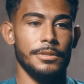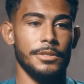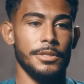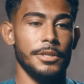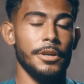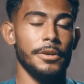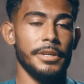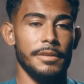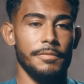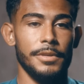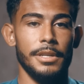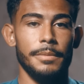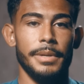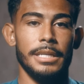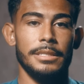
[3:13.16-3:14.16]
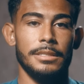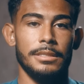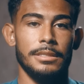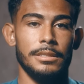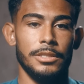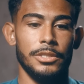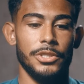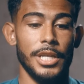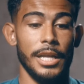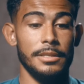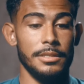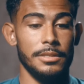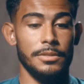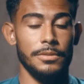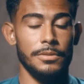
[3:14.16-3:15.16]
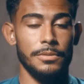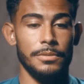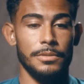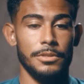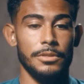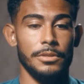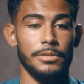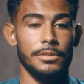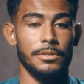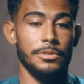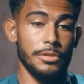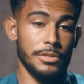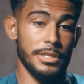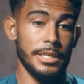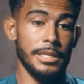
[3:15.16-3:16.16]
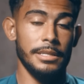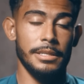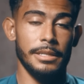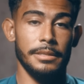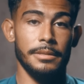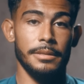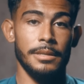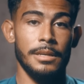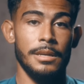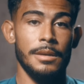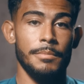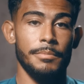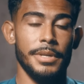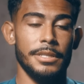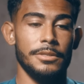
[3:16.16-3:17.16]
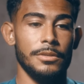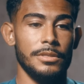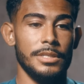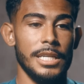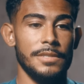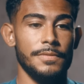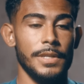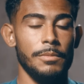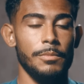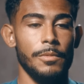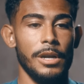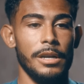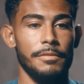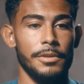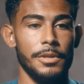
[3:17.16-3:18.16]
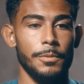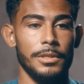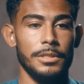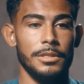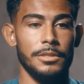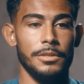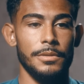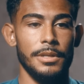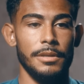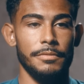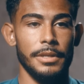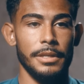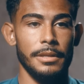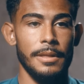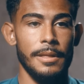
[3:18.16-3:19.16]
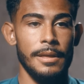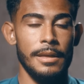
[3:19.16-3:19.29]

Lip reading: to, you know, give you the best chance to succeed and be successful in whatever you want to do, and I think